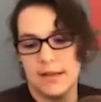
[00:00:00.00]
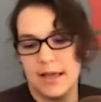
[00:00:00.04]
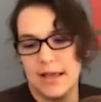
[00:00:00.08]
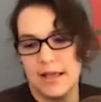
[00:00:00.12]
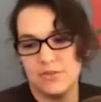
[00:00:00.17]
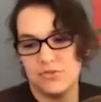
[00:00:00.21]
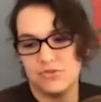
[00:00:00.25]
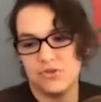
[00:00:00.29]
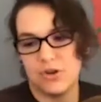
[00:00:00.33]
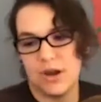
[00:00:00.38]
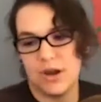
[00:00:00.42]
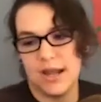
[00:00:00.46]

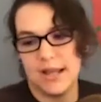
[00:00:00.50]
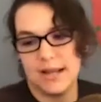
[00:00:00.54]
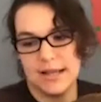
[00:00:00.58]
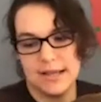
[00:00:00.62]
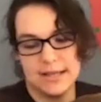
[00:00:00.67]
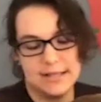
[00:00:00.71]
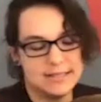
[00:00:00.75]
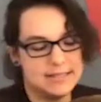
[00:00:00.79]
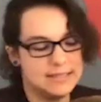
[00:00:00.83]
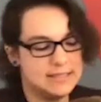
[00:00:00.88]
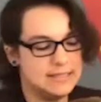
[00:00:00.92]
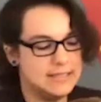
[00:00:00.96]
and try to
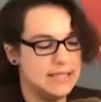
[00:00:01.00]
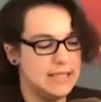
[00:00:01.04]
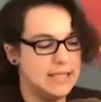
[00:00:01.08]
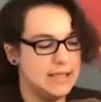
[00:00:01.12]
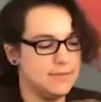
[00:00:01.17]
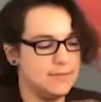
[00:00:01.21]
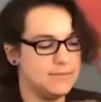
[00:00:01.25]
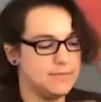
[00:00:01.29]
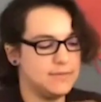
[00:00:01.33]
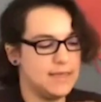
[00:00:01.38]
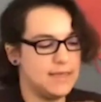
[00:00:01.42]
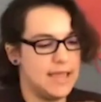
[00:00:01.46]
see
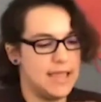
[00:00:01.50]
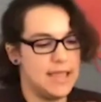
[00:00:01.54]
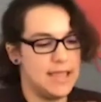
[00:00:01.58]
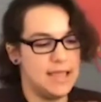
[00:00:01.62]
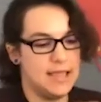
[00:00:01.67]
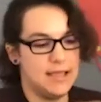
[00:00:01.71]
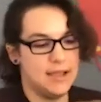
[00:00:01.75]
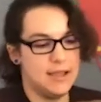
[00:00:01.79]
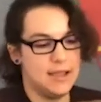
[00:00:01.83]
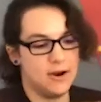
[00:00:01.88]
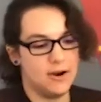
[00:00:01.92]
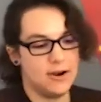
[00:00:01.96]
if
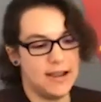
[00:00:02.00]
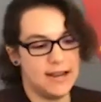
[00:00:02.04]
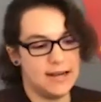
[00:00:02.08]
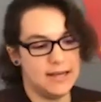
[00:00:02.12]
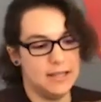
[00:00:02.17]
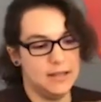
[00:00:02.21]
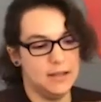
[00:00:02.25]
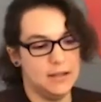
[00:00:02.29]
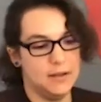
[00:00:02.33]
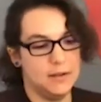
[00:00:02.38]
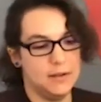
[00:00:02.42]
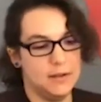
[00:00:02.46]
they are
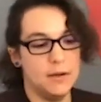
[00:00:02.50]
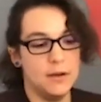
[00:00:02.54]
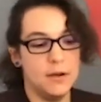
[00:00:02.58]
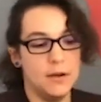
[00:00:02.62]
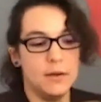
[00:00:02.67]
any